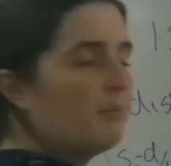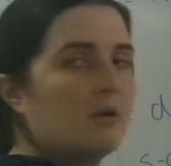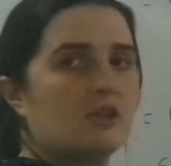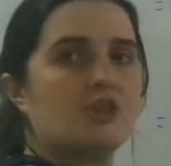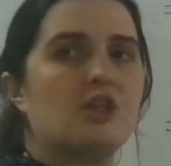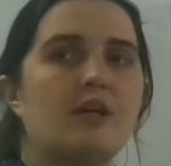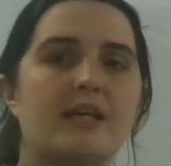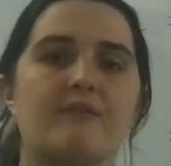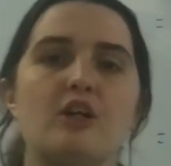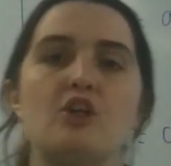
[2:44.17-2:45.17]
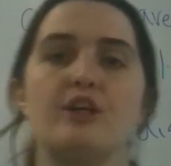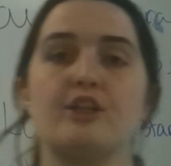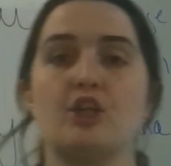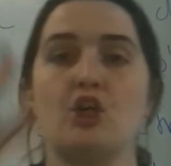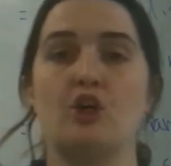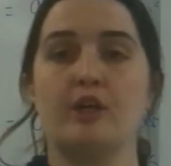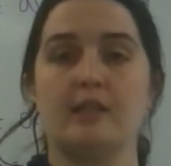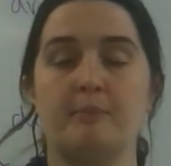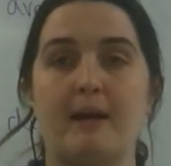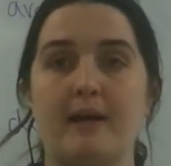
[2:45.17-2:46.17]
much like if I look at the clock
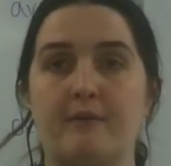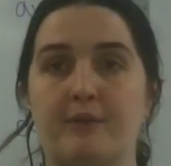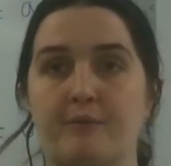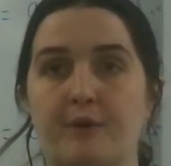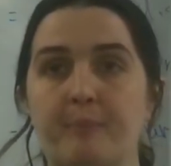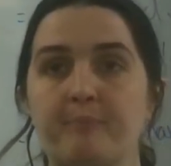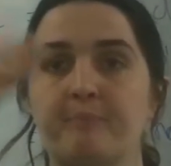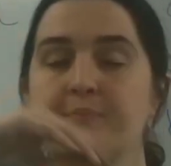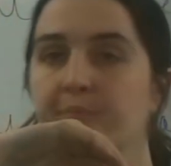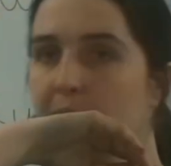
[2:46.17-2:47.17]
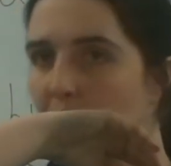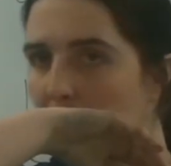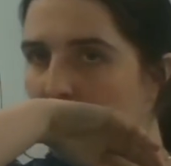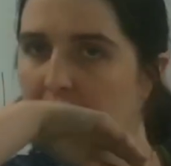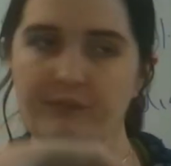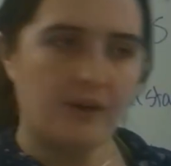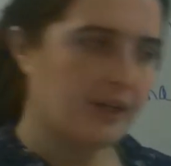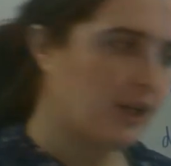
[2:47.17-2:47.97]
at the back of the room. If I